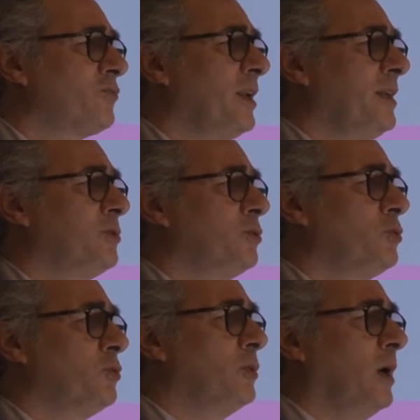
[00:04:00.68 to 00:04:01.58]
really to
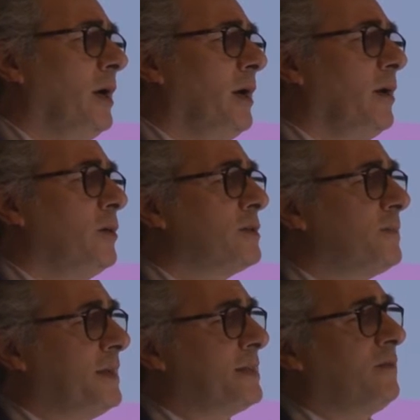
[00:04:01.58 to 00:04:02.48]
do a
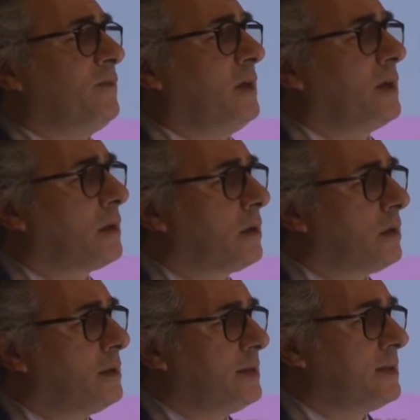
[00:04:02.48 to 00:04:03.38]
specific
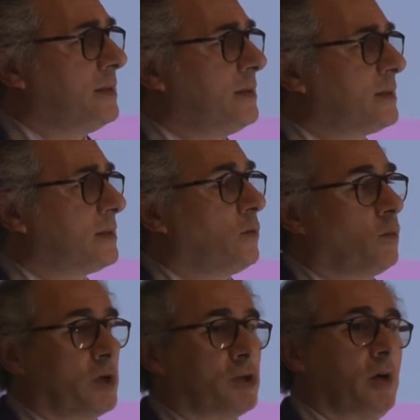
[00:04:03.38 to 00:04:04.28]
disease,
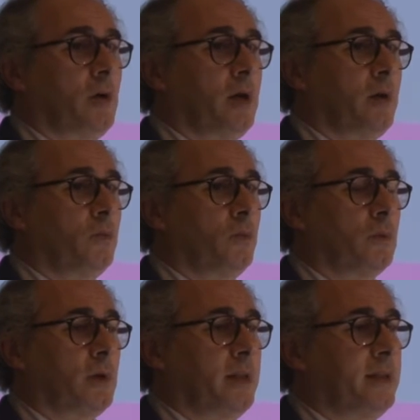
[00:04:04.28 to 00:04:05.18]

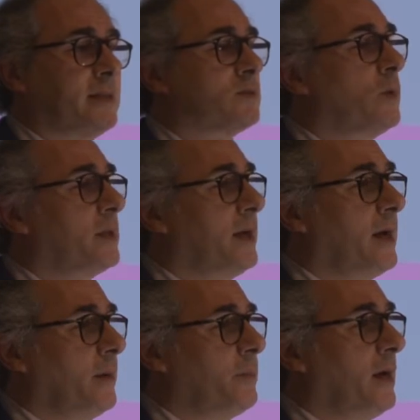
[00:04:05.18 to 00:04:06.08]
and that's what I
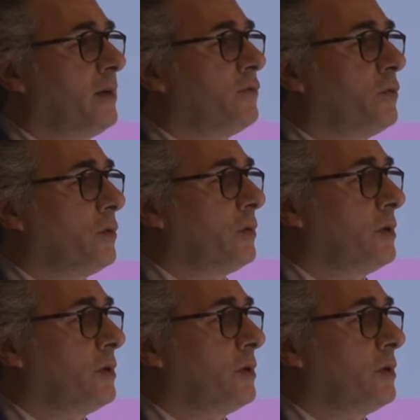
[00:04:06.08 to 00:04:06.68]
applied for.